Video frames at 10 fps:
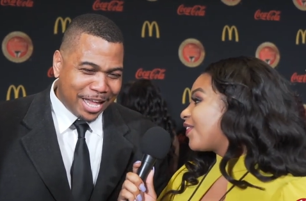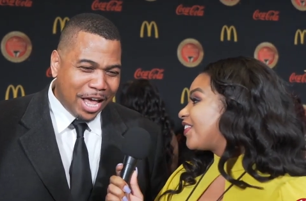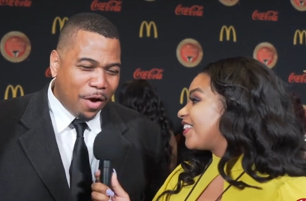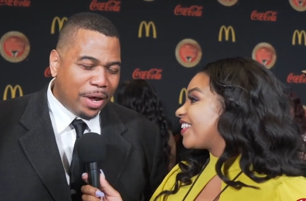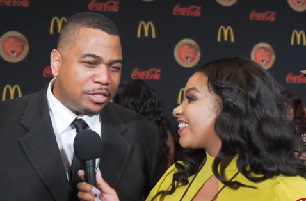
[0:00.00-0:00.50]
Speaker 1: role.
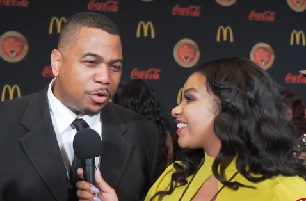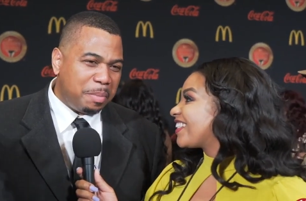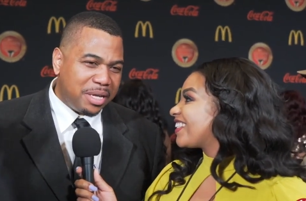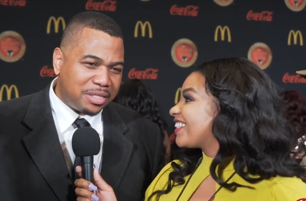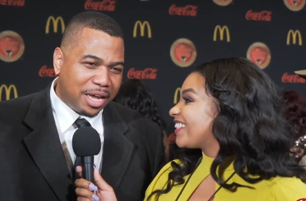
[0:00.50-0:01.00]
Well, it's so
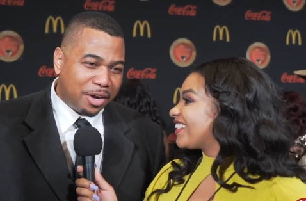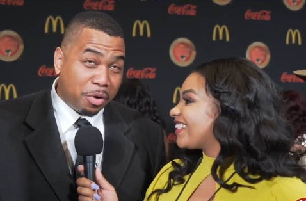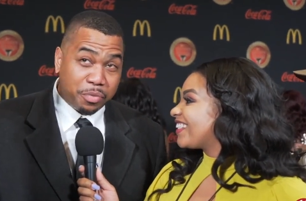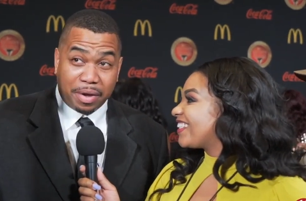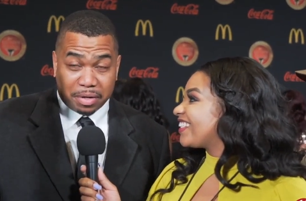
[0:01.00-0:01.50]
amazing. I don't
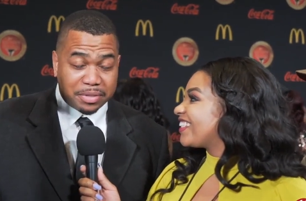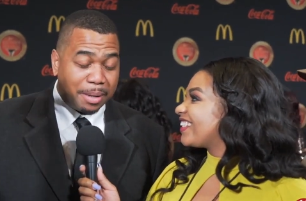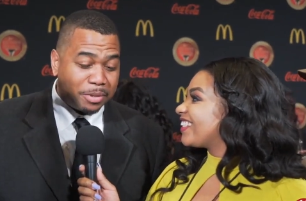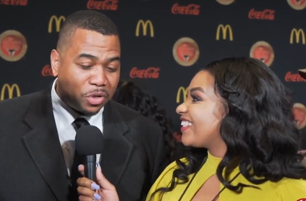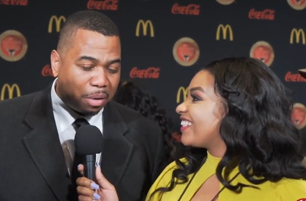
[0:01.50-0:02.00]
know if we have enough
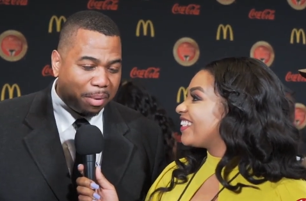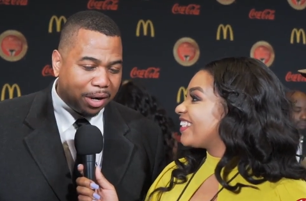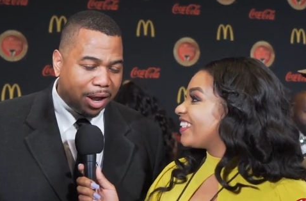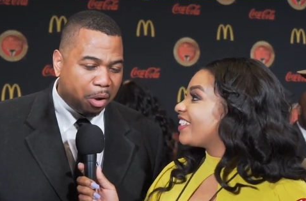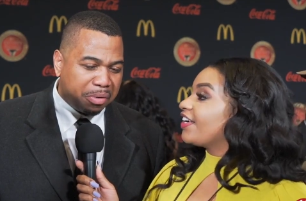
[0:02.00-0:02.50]
time to talk about
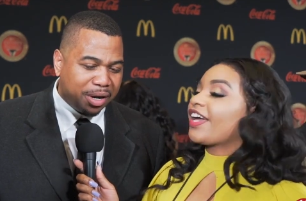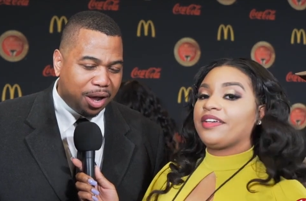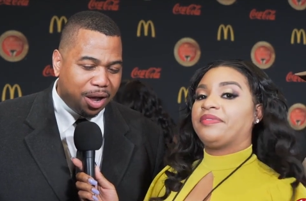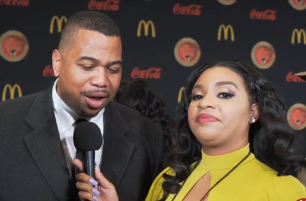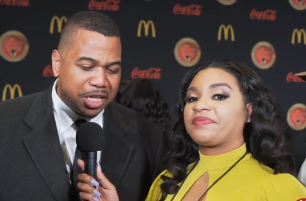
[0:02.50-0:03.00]
it now, but,
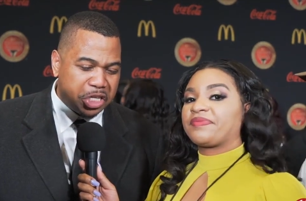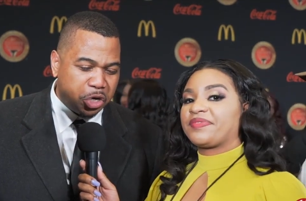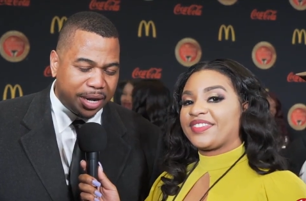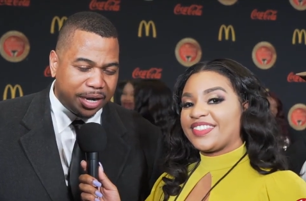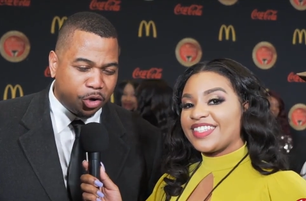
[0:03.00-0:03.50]
uh, you
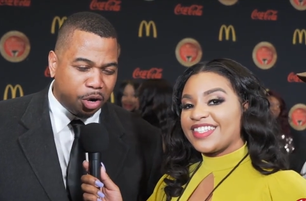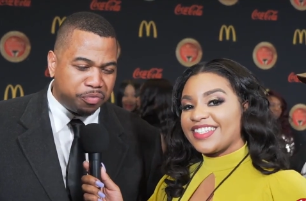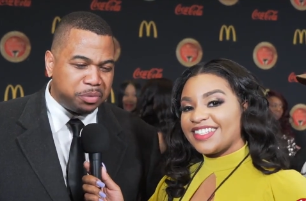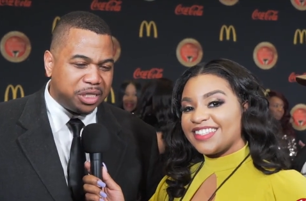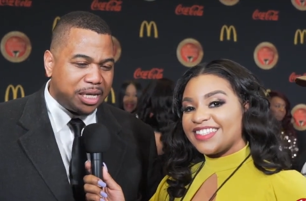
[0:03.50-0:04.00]
know, I got a call
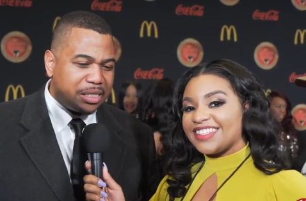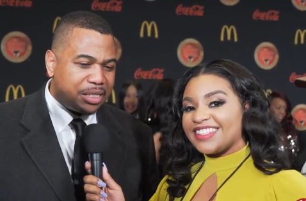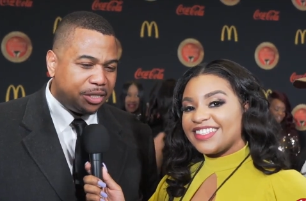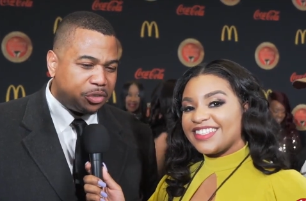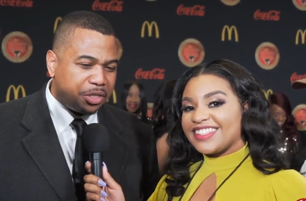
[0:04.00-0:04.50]
from John
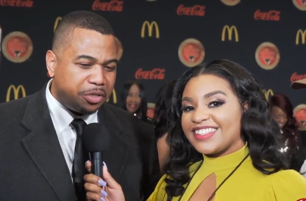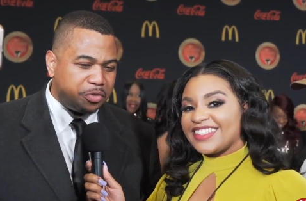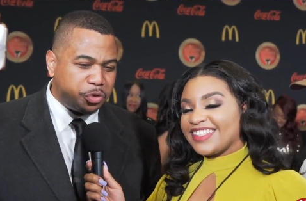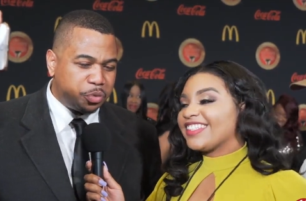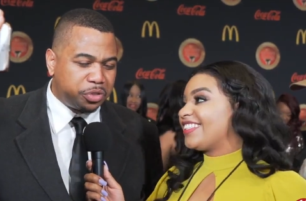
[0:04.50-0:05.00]
Singleton
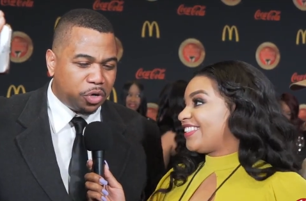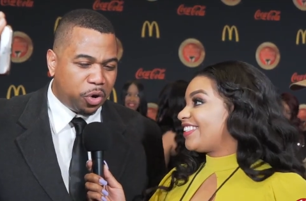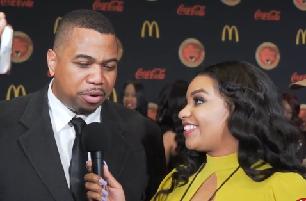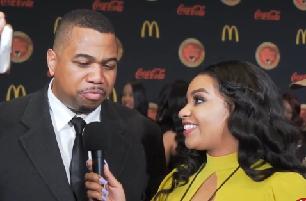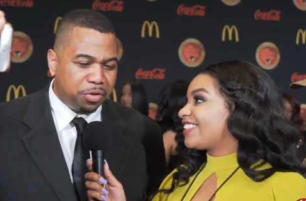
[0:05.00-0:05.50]
to
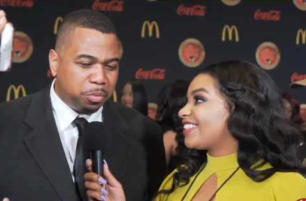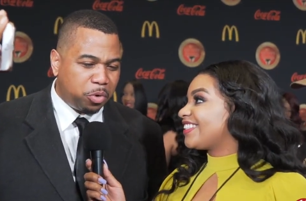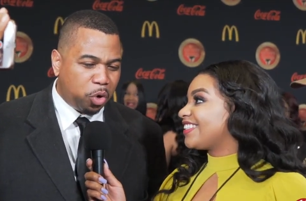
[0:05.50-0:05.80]
star in a film